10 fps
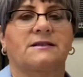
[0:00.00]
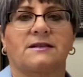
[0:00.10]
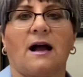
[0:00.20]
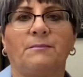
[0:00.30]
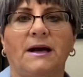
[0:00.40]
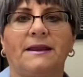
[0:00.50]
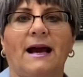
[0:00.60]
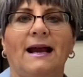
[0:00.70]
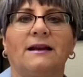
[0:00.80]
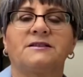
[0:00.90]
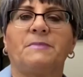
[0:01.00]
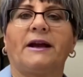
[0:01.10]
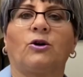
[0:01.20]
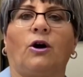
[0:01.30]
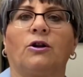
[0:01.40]
Some other islands
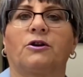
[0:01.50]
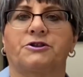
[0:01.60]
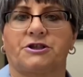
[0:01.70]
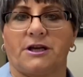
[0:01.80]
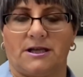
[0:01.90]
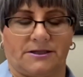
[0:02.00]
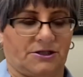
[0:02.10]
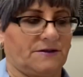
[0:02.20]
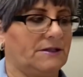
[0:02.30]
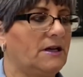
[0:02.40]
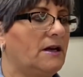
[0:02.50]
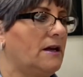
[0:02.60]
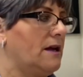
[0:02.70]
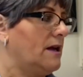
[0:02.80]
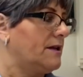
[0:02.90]
might call rushkilish.
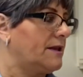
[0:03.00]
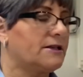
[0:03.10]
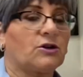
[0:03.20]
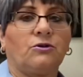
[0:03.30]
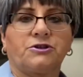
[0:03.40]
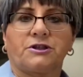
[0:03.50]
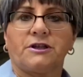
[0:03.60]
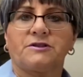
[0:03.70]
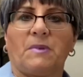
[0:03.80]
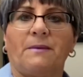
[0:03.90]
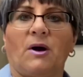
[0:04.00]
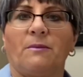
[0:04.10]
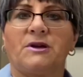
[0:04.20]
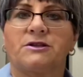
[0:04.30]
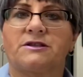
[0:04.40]
These roscas, my
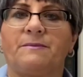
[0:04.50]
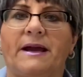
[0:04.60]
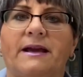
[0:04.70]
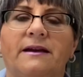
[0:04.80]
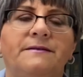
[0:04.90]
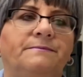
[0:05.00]
mom used to make it.